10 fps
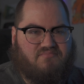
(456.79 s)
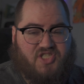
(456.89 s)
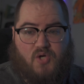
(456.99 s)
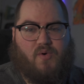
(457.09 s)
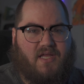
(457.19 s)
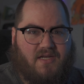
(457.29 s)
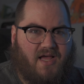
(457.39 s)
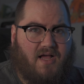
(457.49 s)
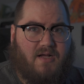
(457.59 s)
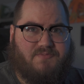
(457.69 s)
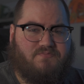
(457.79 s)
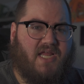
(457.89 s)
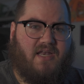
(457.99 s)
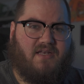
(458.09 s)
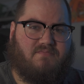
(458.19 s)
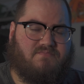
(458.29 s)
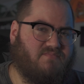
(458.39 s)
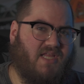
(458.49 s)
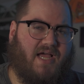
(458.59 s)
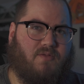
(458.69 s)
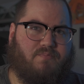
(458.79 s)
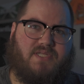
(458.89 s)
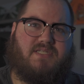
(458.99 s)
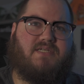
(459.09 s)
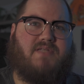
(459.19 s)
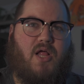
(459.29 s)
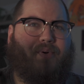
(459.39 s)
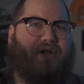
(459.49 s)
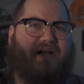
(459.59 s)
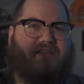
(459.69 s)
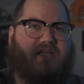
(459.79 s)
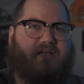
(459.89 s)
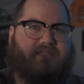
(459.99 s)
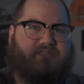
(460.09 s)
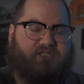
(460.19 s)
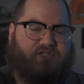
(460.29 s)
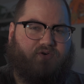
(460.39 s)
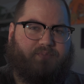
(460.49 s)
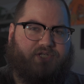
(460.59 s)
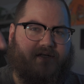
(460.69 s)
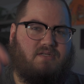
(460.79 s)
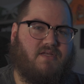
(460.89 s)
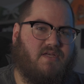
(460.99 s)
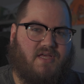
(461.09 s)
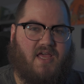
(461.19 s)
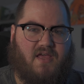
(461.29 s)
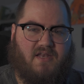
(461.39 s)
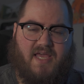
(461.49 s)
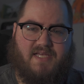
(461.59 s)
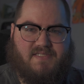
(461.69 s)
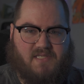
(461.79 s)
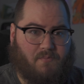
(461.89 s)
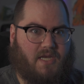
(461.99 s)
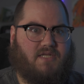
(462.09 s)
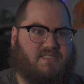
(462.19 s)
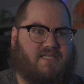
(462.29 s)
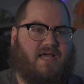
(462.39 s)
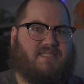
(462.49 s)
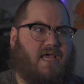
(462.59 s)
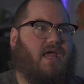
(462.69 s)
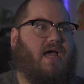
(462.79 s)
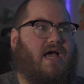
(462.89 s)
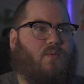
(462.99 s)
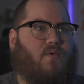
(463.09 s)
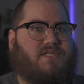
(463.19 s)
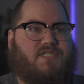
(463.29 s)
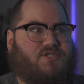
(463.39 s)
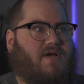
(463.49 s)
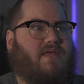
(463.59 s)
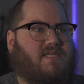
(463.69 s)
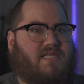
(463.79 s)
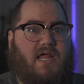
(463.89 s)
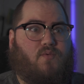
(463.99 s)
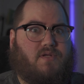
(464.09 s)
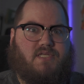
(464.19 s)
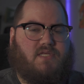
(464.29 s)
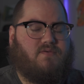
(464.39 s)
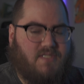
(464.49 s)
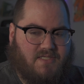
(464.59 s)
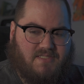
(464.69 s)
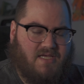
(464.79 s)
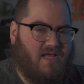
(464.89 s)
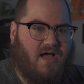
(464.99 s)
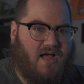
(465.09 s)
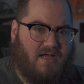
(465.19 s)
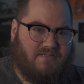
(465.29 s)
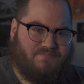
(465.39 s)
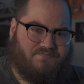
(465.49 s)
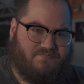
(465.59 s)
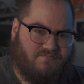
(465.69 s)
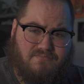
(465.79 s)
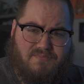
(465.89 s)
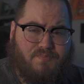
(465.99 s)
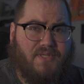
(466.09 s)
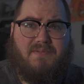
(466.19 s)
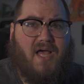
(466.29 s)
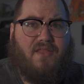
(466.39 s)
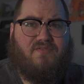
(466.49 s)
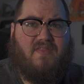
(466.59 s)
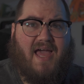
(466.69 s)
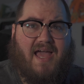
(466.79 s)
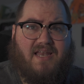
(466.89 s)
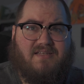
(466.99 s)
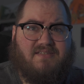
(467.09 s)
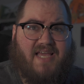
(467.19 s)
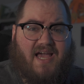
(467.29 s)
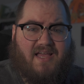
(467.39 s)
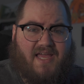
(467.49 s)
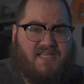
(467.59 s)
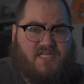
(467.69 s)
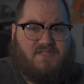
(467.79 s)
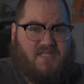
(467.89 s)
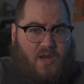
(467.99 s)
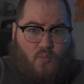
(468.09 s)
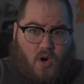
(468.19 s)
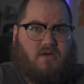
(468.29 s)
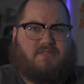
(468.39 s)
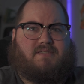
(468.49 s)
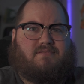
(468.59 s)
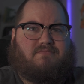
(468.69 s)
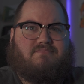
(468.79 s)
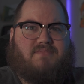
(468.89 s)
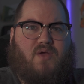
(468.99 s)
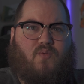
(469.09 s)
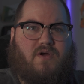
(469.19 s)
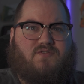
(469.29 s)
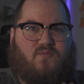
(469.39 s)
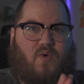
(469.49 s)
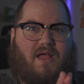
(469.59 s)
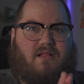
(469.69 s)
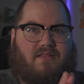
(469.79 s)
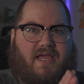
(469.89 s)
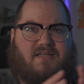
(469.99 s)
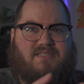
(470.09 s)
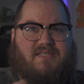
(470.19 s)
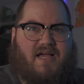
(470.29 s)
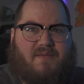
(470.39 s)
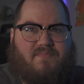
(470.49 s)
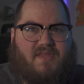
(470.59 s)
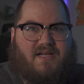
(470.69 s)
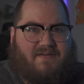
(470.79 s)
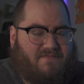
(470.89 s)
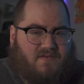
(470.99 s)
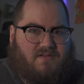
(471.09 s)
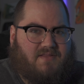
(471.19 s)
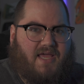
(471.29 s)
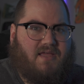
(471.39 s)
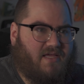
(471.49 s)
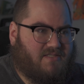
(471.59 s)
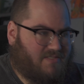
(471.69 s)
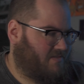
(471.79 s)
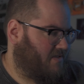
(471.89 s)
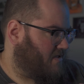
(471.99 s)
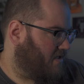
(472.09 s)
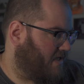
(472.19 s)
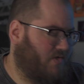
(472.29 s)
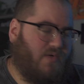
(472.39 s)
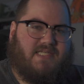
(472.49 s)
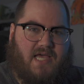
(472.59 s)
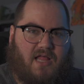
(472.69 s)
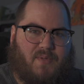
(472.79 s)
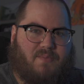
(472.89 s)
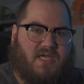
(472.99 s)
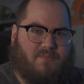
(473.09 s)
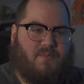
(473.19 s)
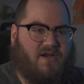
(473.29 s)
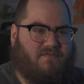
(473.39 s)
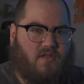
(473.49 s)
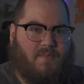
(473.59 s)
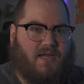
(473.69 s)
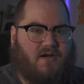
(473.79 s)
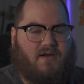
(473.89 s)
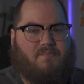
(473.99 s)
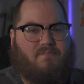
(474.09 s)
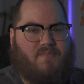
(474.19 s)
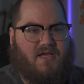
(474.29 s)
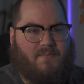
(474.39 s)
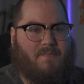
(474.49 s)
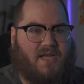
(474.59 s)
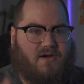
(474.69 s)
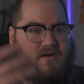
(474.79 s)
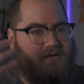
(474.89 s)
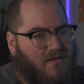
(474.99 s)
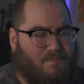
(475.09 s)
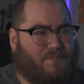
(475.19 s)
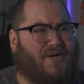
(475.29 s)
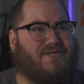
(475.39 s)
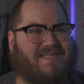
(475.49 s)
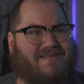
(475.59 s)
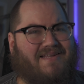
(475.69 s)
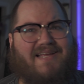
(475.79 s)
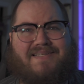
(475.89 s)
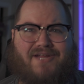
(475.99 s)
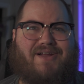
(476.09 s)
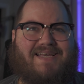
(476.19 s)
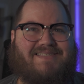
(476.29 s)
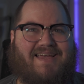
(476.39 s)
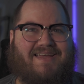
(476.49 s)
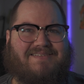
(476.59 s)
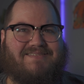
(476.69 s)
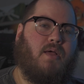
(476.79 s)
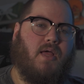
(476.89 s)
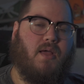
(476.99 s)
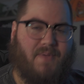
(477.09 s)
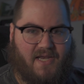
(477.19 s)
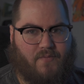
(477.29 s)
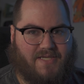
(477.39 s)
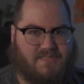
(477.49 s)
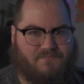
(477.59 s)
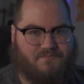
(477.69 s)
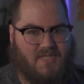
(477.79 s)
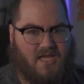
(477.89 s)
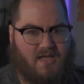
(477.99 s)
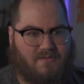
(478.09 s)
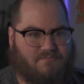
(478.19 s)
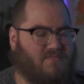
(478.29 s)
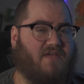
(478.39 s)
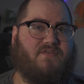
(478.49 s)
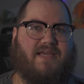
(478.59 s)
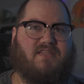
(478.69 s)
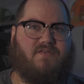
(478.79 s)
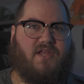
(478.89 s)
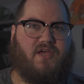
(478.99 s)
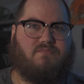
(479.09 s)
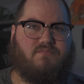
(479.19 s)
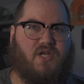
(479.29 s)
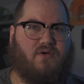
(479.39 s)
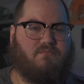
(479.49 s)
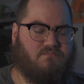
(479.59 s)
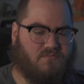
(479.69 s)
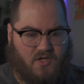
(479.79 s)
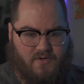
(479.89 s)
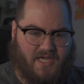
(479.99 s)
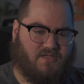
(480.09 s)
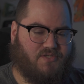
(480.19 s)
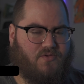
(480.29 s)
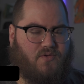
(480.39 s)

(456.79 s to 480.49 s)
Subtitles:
do it. And I'll put it in the description in case somebody decides, hey, I want to try this and I want to use this. But other than that, yeah, it works. It works well, and I feel like it's going to help me become a better filmmaker and become a better person, dare I say. But anyways, if you like the video, go ahead and do